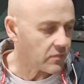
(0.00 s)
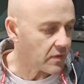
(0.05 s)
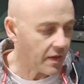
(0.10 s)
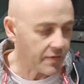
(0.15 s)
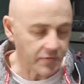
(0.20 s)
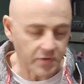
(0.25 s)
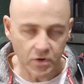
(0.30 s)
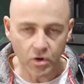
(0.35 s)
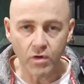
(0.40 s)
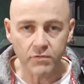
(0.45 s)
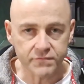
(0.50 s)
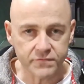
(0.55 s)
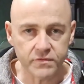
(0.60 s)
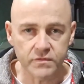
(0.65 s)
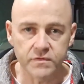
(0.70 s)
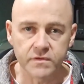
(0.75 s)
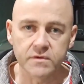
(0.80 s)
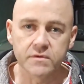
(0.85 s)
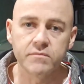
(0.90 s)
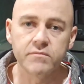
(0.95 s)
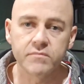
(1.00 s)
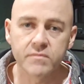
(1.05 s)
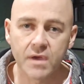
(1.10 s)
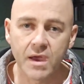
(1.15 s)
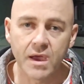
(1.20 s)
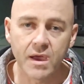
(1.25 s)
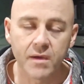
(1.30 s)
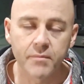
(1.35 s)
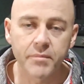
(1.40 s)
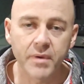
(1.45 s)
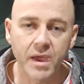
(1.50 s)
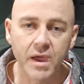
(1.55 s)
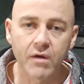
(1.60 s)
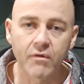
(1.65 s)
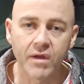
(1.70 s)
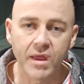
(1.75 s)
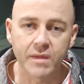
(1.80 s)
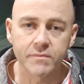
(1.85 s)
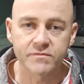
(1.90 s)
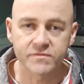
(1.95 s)
and then off to the
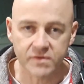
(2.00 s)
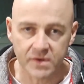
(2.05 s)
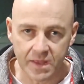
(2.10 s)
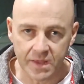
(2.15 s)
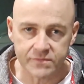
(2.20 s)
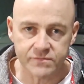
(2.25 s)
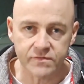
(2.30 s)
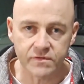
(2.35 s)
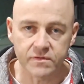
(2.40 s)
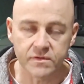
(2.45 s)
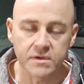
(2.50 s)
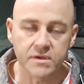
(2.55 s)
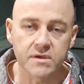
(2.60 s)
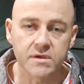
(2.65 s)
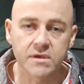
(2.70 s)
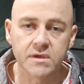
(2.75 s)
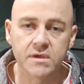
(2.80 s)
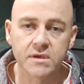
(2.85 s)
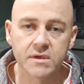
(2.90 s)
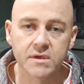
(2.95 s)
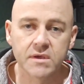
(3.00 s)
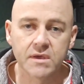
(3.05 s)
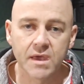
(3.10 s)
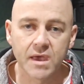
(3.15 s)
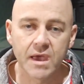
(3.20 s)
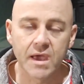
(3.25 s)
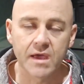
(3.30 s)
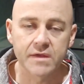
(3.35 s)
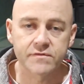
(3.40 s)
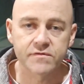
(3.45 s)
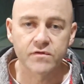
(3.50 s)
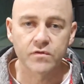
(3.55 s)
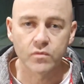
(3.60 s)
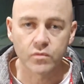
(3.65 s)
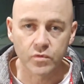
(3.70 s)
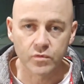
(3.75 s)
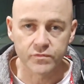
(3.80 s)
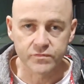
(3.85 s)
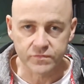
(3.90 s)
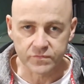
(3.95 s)
power amps and out to the
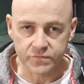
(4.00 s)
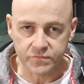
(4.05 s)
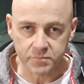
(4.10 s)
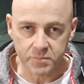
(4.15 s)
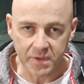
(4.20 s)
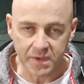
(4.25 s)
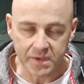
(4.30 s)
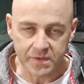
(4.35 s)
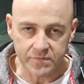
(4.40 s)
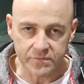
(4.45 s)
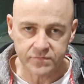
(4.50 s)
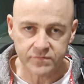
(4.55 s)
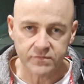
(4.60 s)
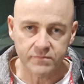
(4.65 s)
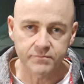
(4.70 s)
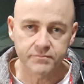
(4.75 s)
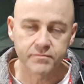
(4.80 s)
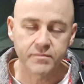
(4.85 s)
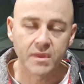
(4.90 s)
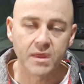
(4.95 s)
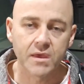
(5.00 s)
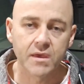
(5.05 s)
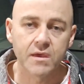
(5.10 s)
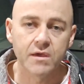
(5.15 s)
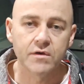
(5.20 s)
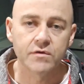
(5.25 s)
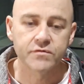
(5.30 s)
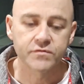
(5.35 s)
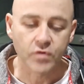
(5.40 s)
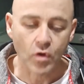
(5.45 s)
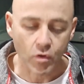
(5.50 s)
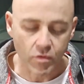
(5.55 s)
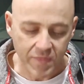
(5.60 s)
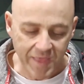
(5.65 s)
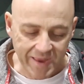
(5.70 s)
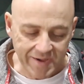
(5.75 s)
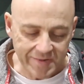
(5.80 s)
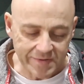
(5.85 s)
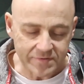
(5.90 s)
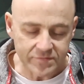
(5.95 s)
Wilson speakers. So
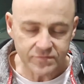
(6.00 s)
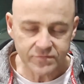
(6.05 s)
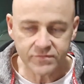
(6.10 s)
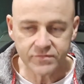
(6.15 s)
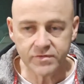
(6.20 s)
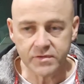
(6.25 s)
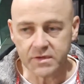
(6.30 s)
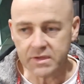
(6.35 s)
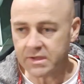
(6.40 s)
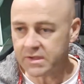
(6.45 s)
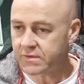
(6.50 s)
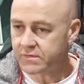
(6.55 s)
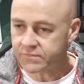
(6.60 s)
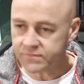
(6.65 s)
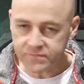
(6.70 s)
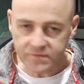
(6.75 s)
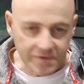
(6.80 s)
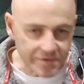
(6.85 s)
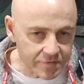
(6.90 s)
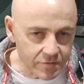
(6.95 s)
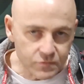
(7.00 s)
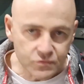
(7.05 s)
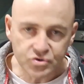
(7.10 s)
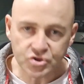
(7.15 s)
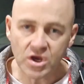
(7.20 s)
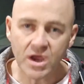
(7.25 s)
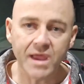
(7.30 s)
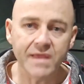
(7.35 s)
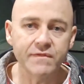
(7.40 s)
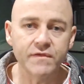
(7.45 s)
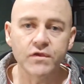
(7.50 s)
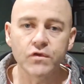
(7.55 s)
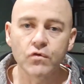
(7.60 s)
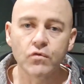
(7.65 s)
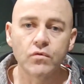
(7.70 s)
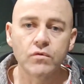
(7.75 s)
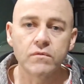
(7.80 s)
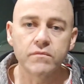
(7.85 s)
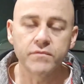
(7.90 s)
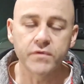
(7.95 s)
that is the signal chain that
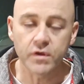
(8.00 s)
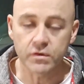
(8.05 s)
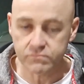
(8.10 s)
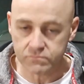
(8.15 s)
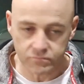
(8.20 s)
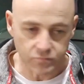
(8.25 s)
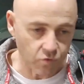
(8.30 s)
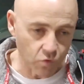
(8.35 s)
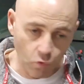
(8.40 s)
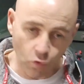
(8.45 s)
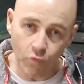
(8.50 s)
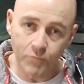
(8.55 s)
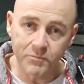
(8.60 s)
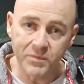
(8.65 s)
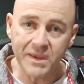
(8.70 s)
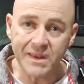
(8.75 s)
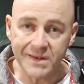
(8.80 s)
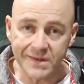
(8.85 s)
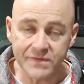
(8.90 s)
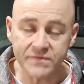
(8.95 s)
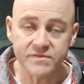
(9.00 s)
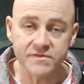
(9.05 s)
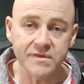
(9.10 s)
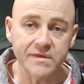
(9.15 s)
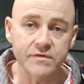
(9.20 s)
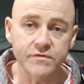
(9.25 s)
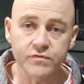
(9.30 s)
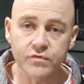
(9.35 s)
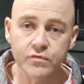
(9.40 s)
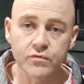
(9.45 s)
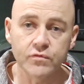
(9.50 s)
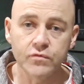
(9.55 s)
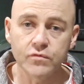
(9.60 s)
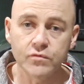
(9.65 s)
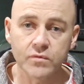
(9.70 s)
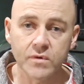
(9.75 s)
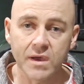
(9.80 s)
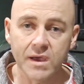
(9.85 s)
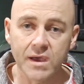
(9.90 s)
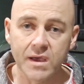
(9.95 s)
you've been listening
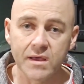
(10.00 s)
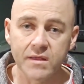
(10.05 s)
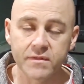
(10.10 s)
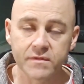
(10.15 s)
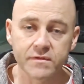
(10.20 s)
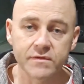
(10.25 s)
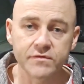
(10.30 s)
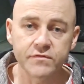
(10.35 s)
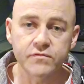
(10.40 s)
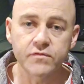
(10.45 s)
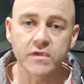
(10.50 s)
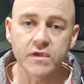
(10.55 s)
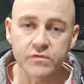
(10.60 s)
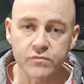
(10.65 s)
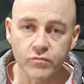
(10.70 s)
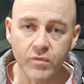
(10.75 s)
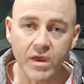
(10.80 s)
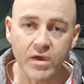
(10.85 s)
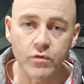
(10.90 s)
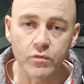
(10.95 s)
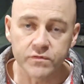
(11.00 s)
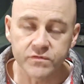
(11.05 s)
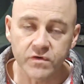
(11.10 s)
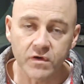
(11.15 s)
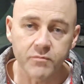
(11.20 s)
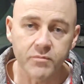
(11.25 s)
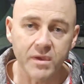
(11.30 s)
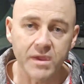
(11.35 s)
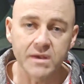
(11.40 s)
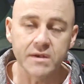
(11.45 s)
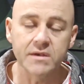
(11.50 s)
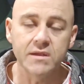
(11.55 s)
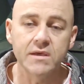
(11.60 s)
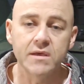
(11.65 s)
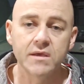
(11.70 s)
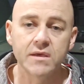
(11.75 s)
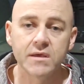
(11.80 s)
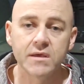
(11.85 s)
to these records I've been